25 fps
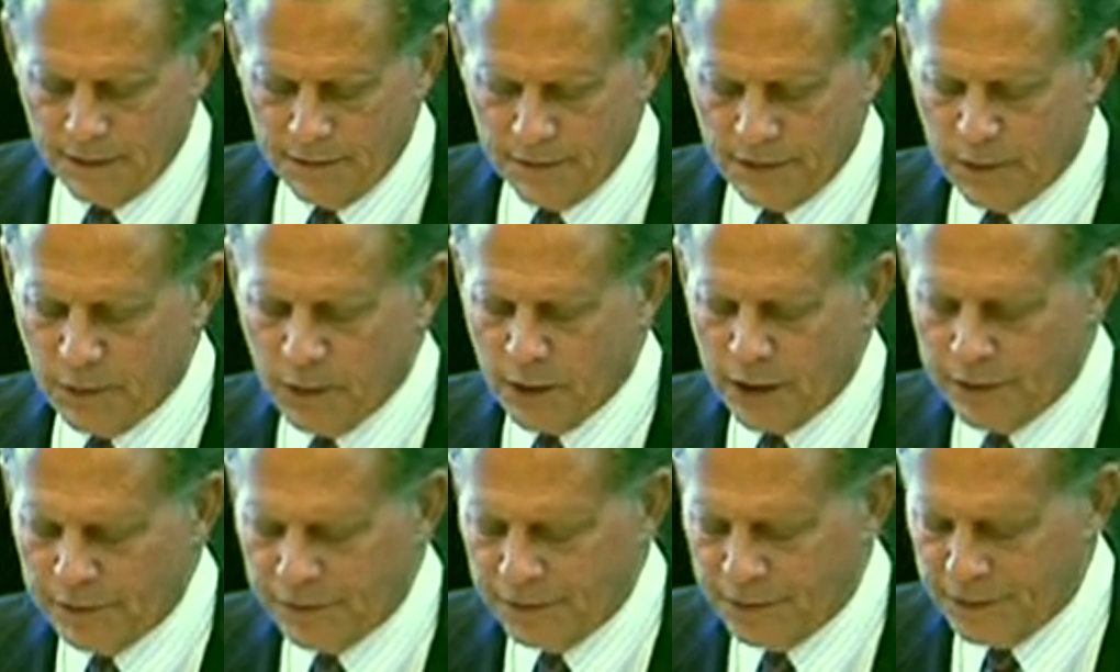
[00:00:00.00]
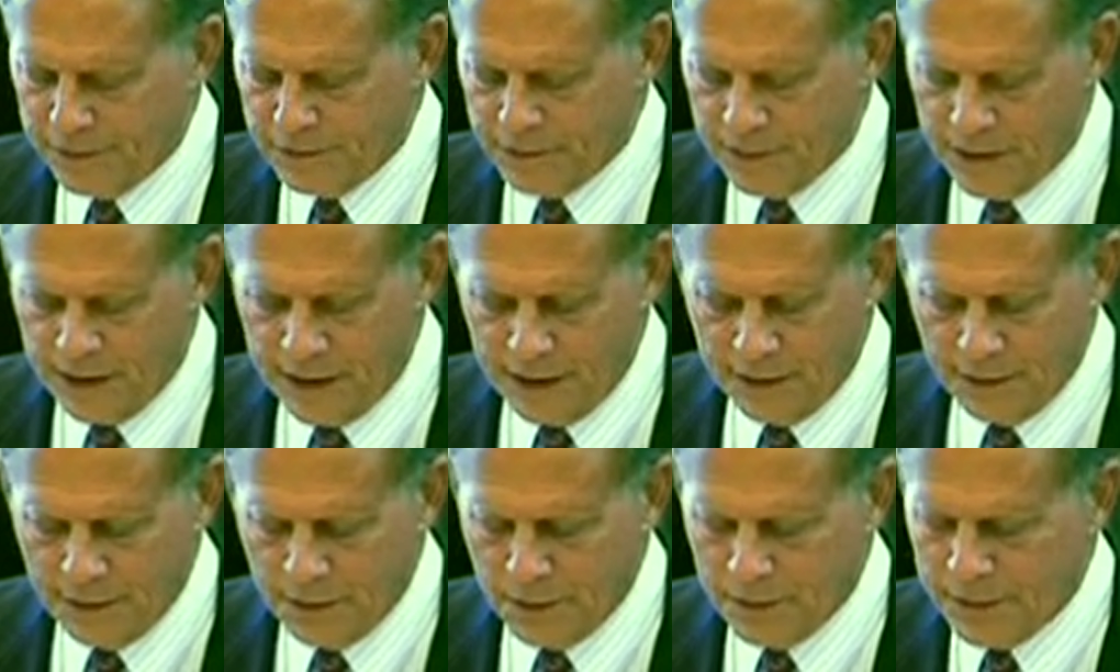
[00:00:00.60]
February
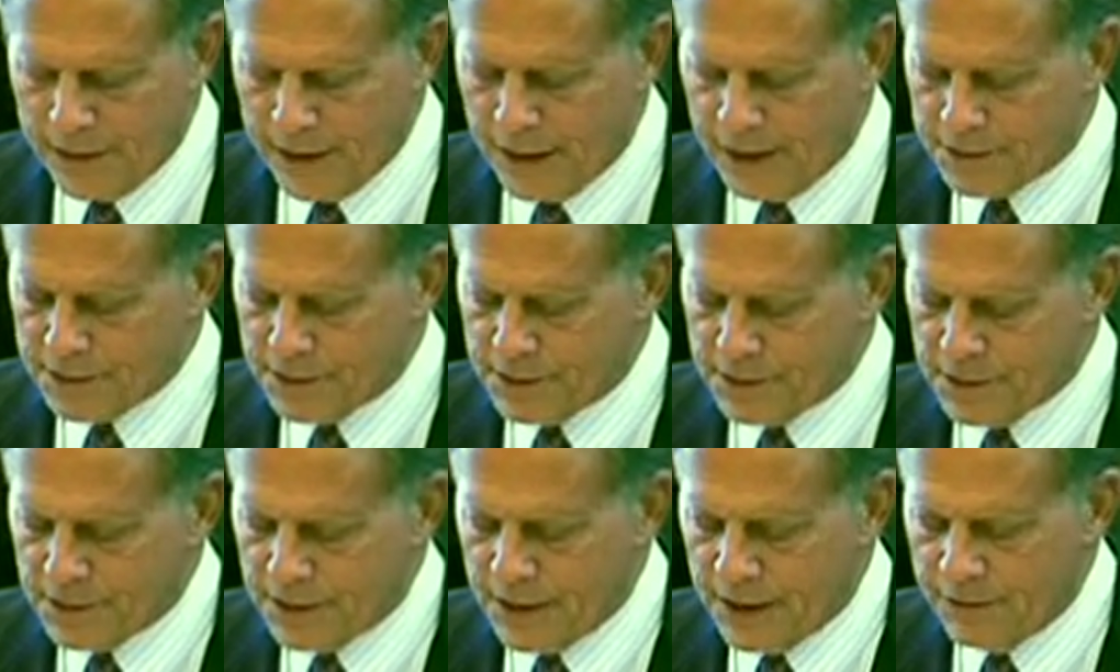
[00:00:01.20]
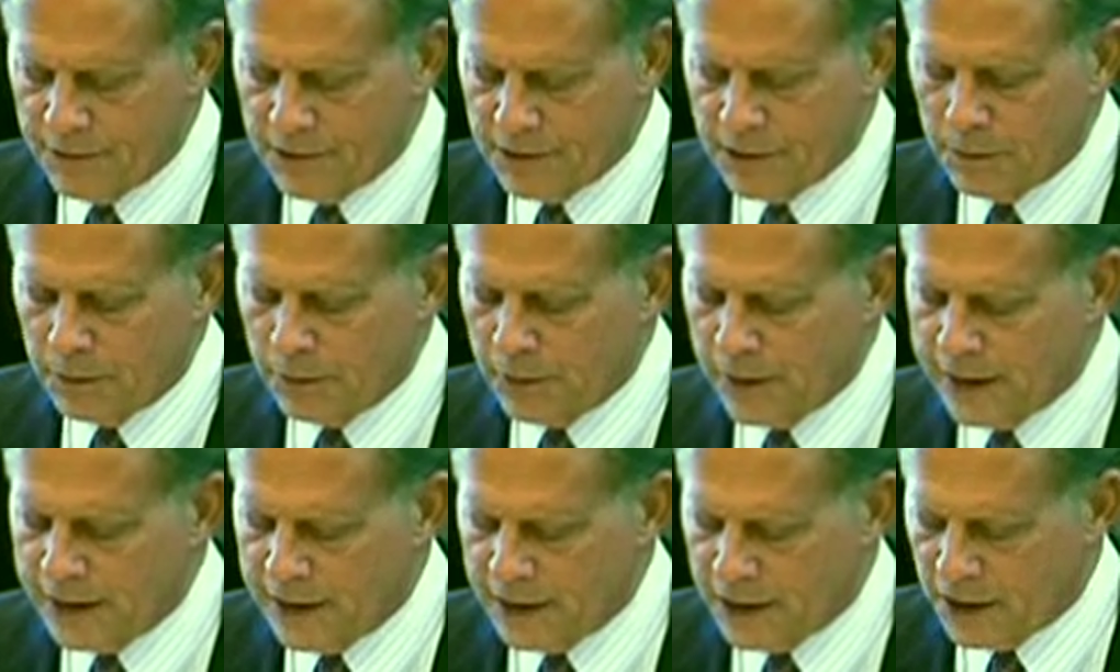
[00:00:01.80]
15, 2007, the
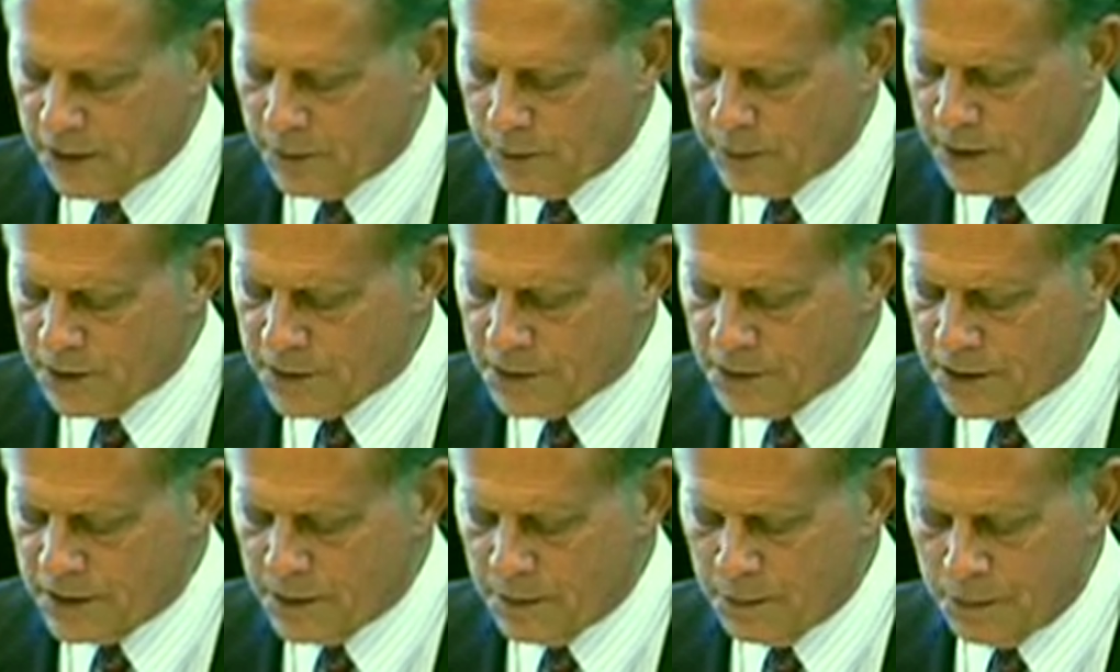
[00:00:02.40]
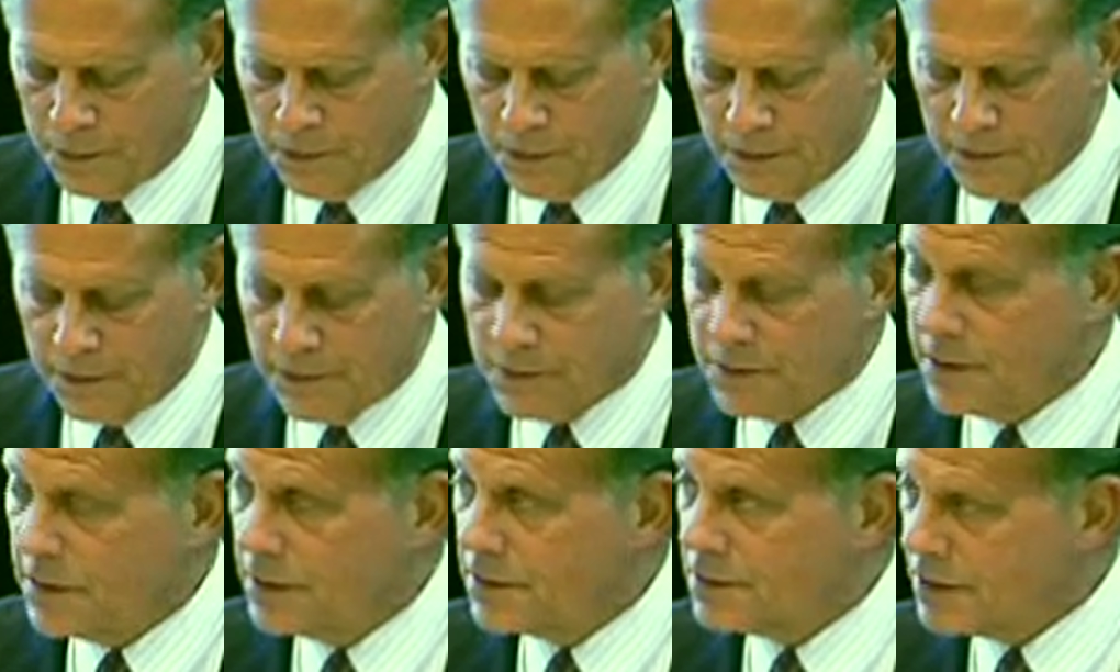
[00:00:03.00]
Planning Commission
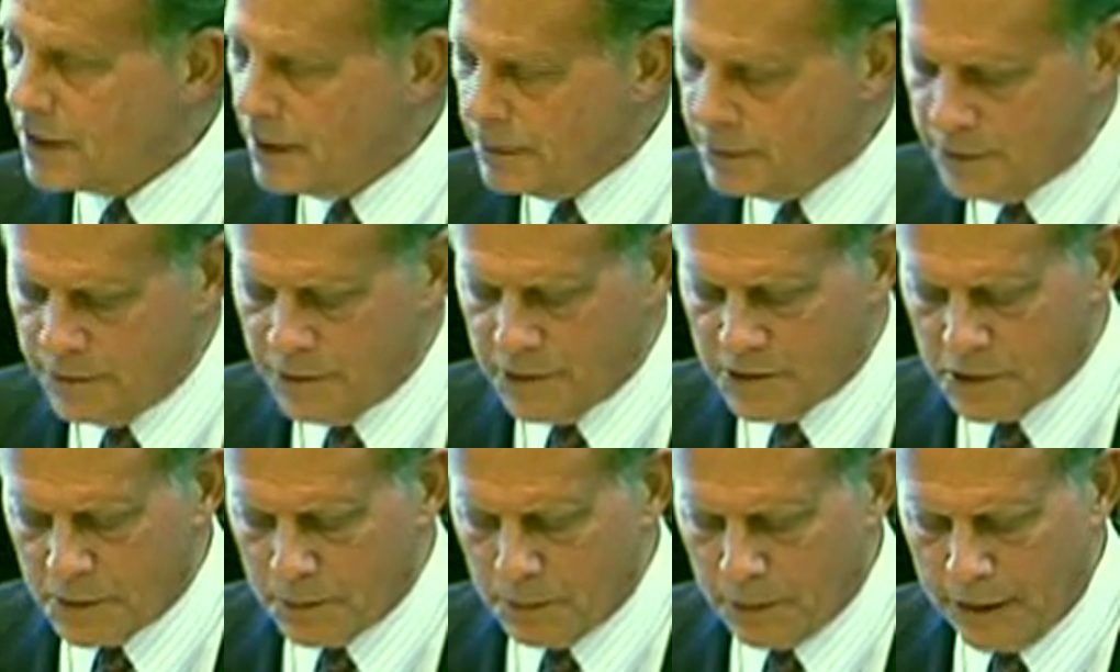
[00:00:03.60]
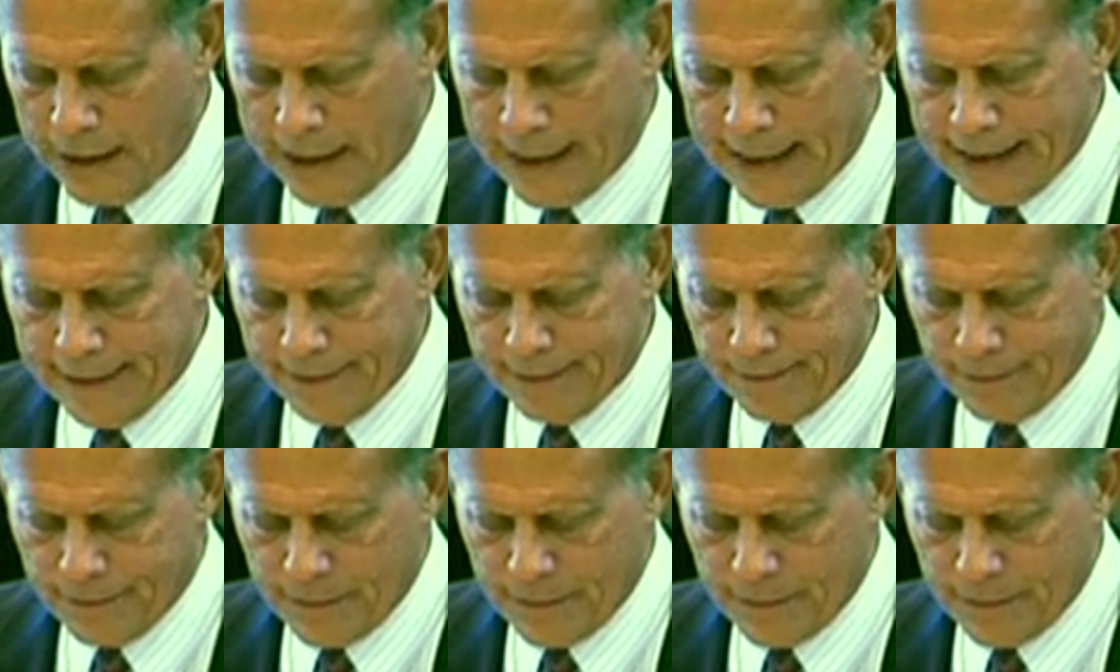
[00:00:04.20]
approves the subdivision plat.